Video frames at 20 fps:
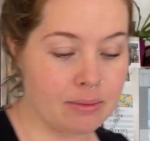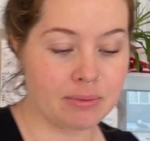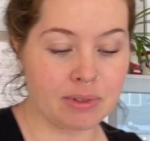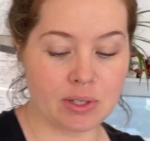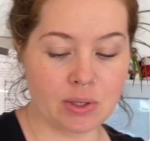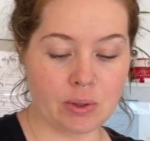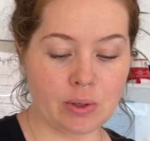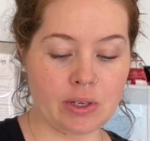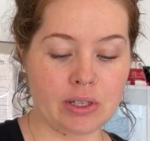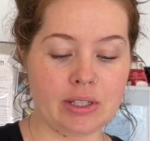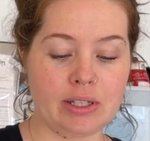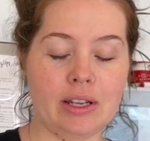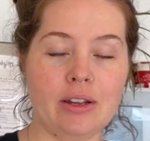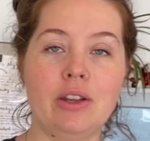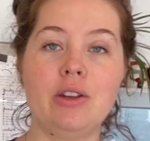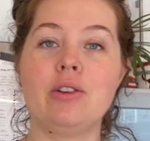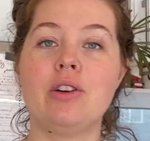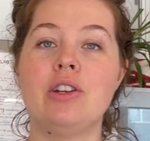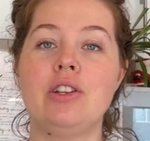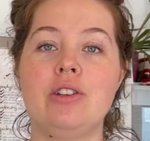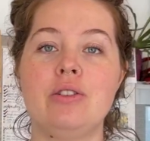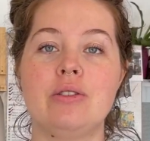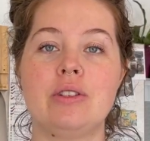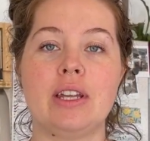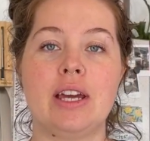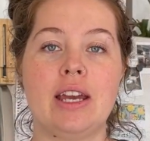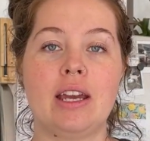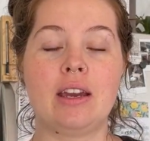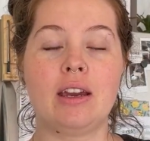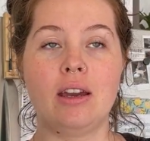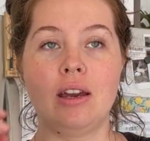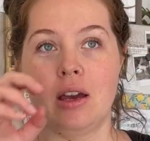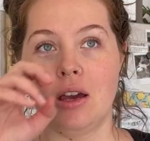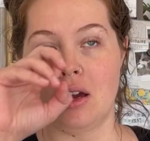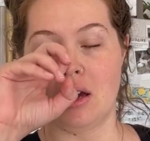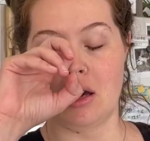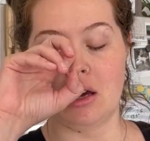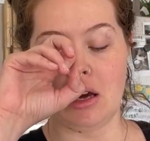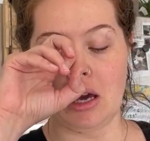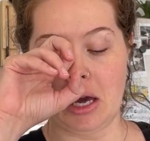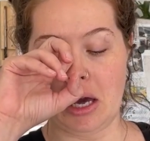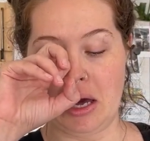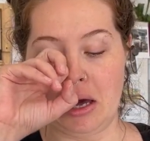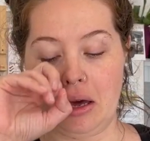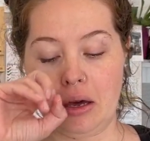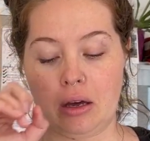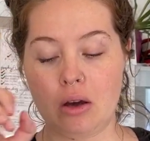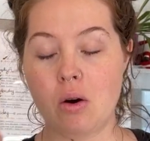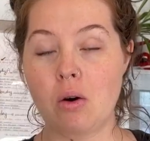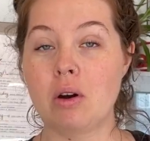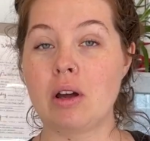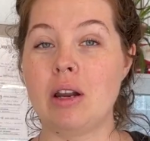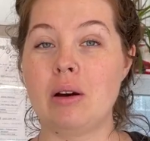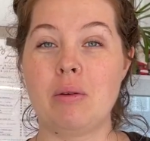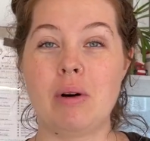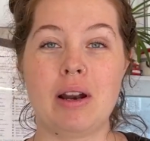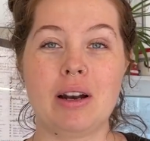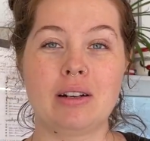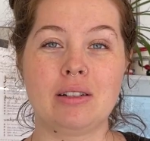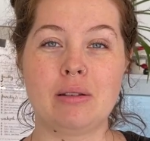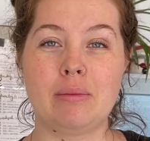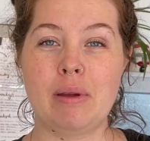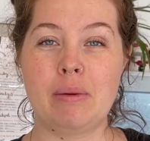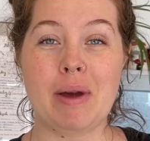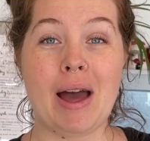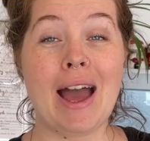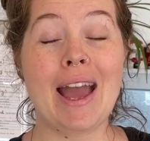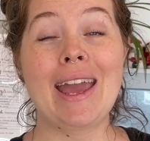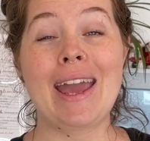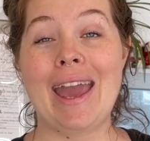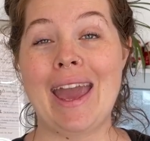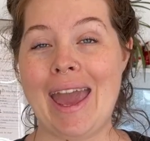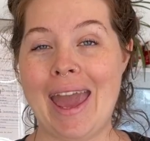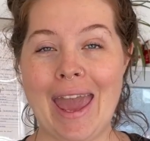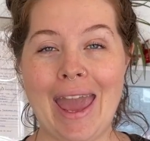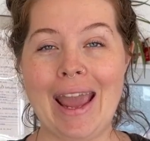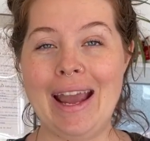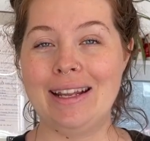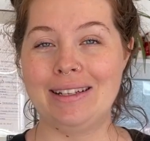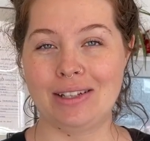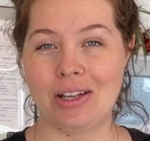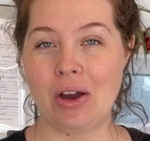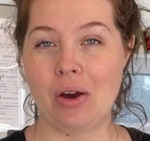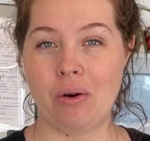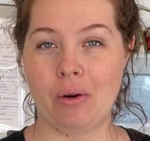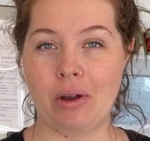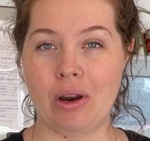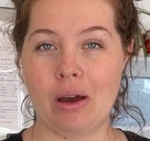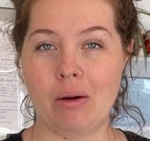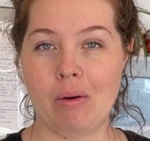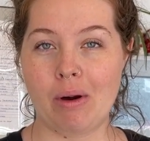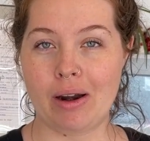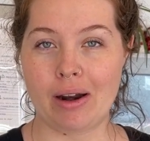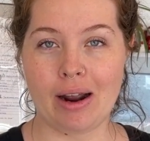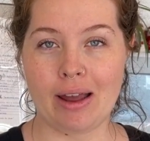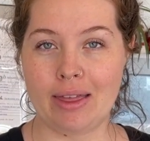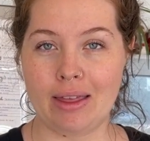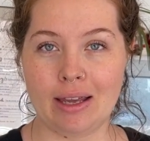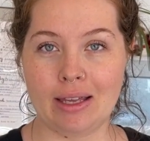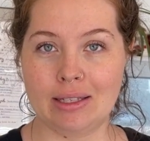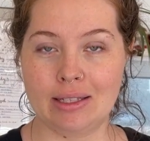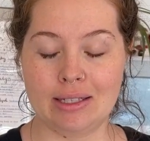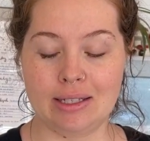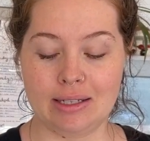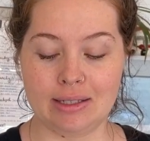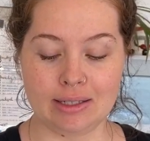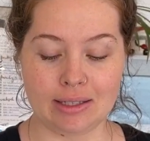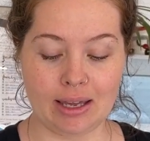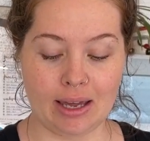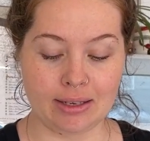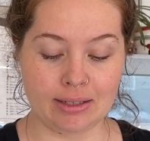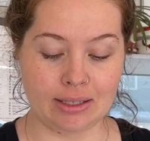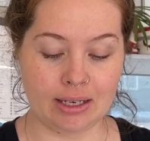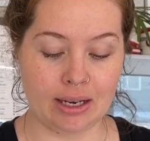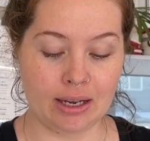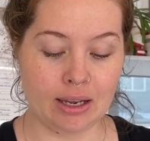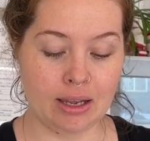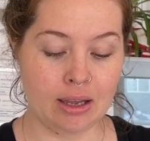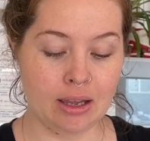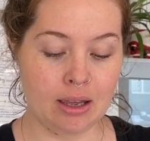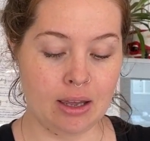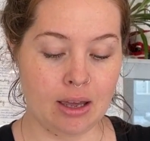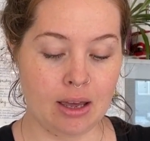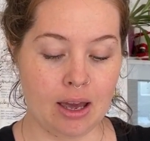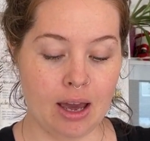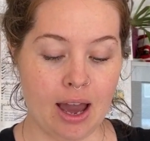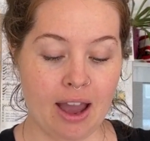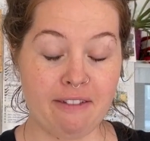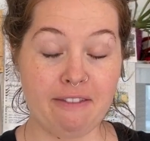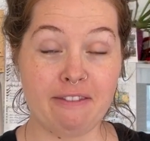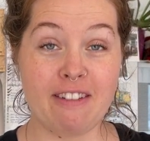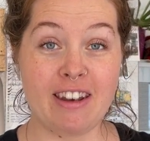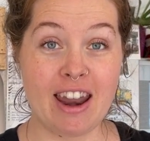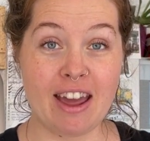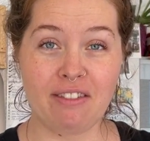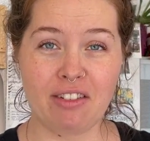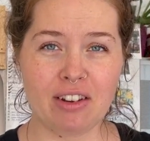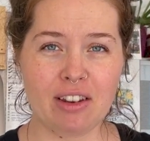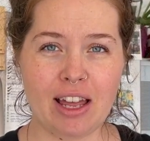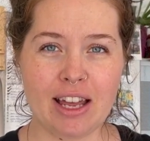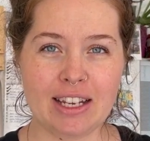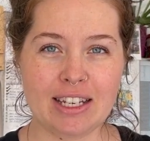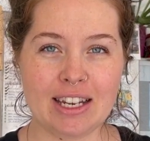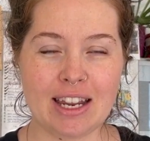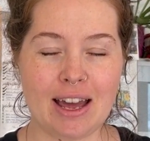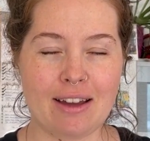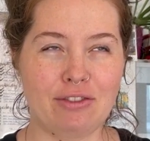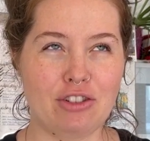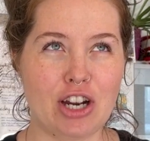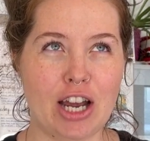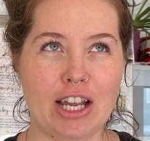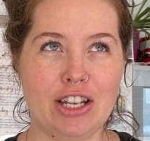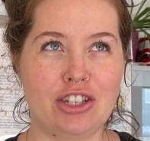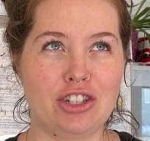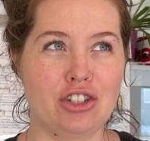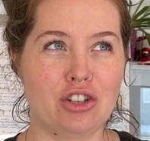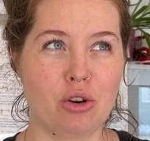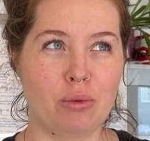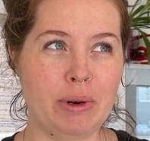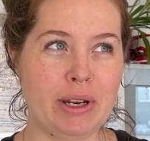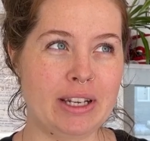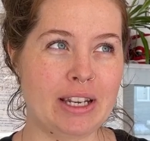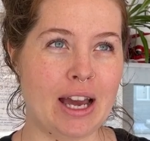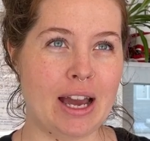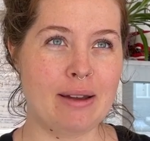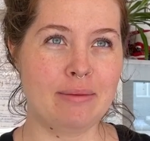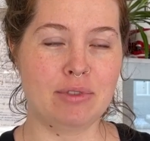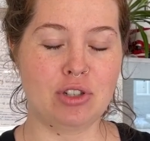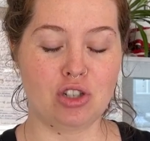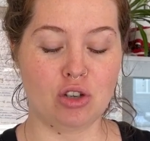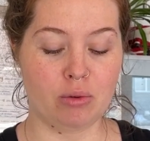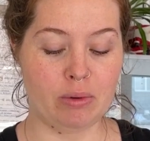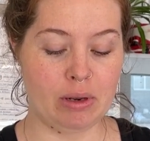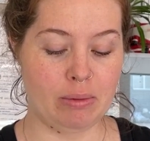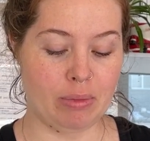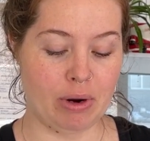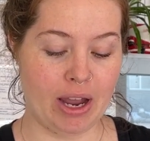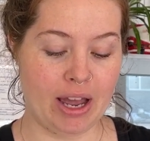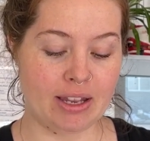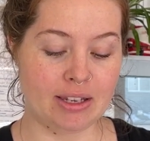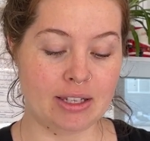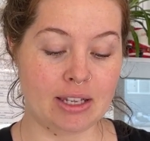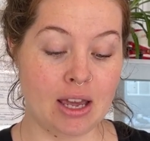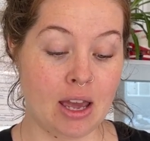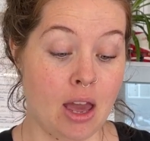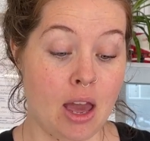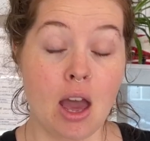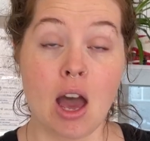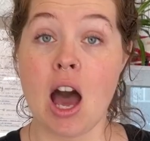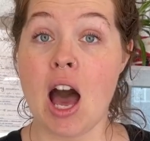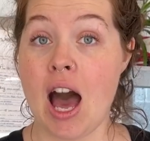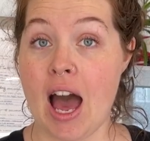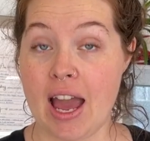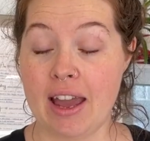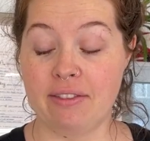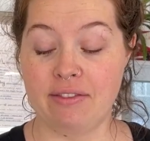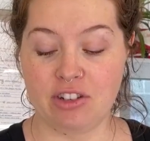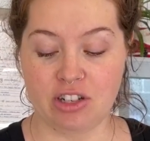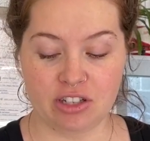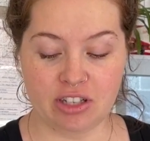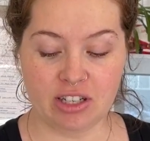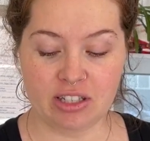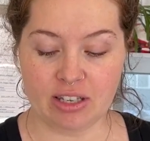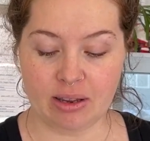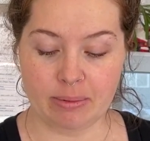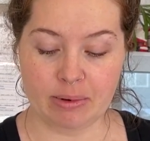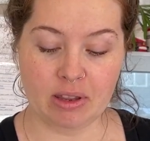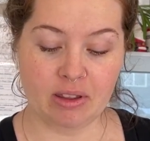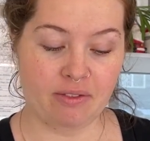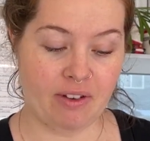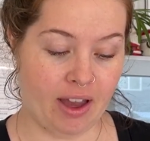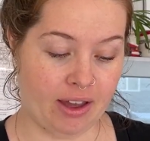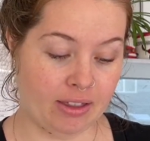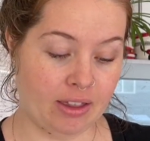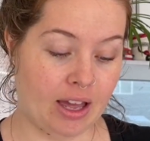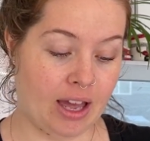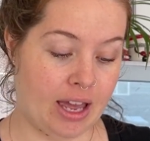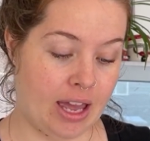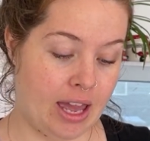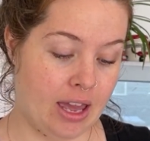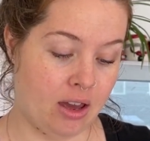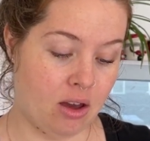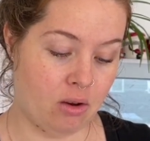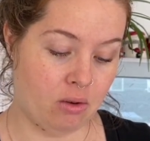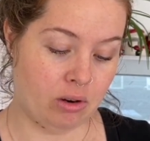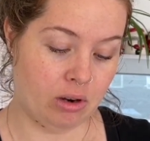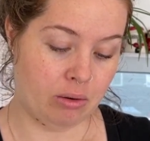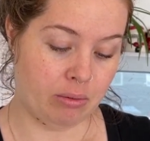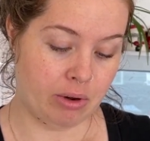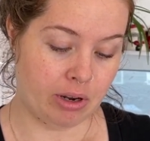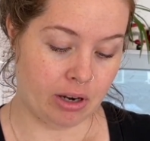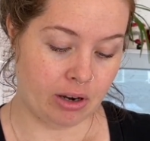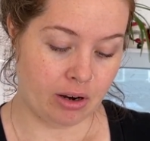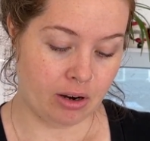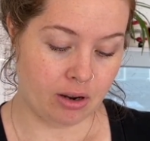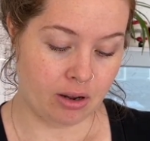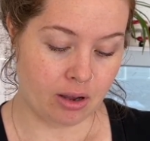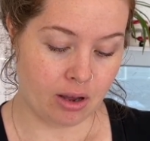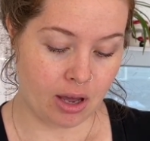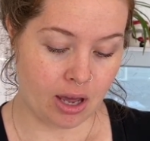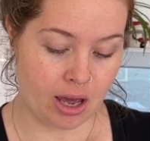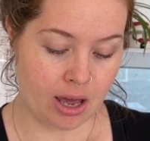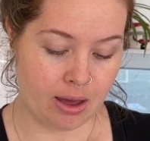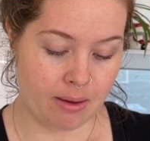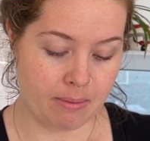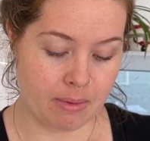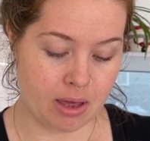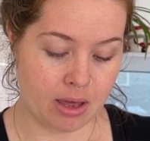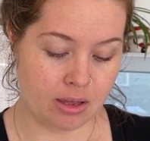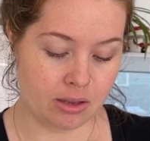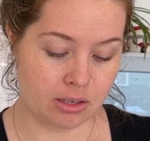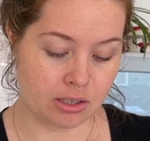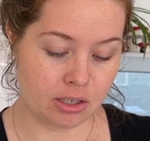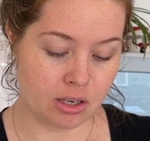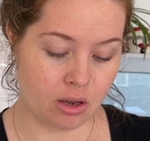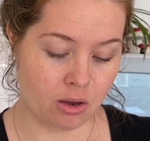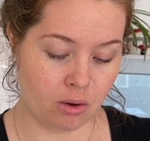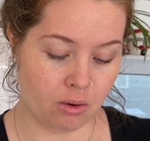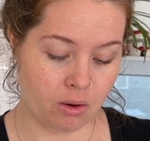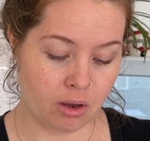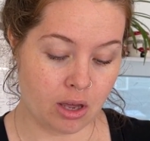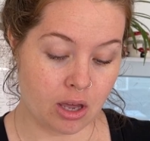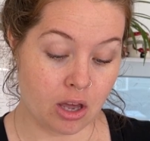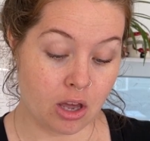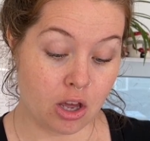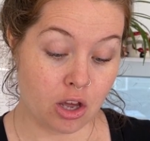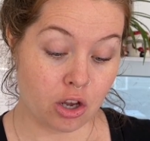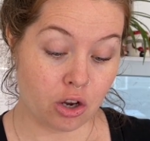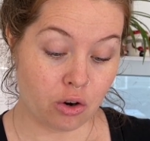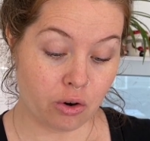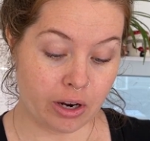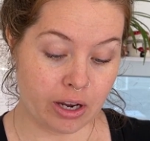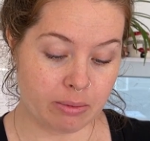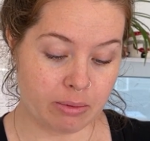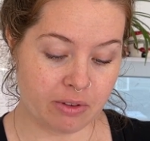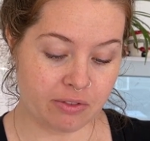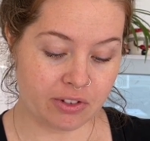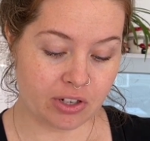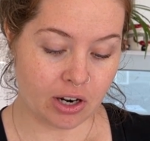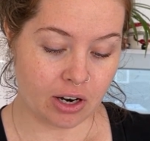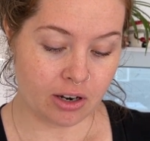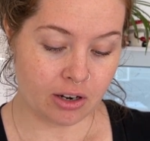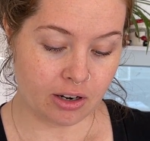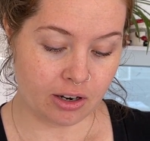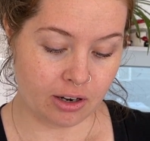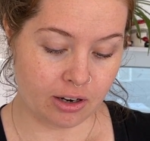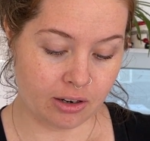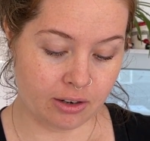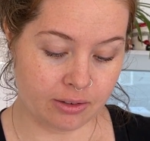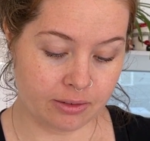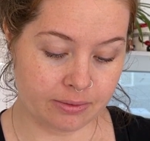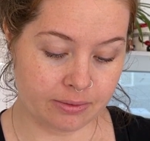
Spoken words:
source, now you could use like coconut water. Some people, I hate coconut water. I think it's disgusting. I've never liked it. I've tried so many times, so many brands. I've just accepted the fact that I hate coconut water. So cream of tartar,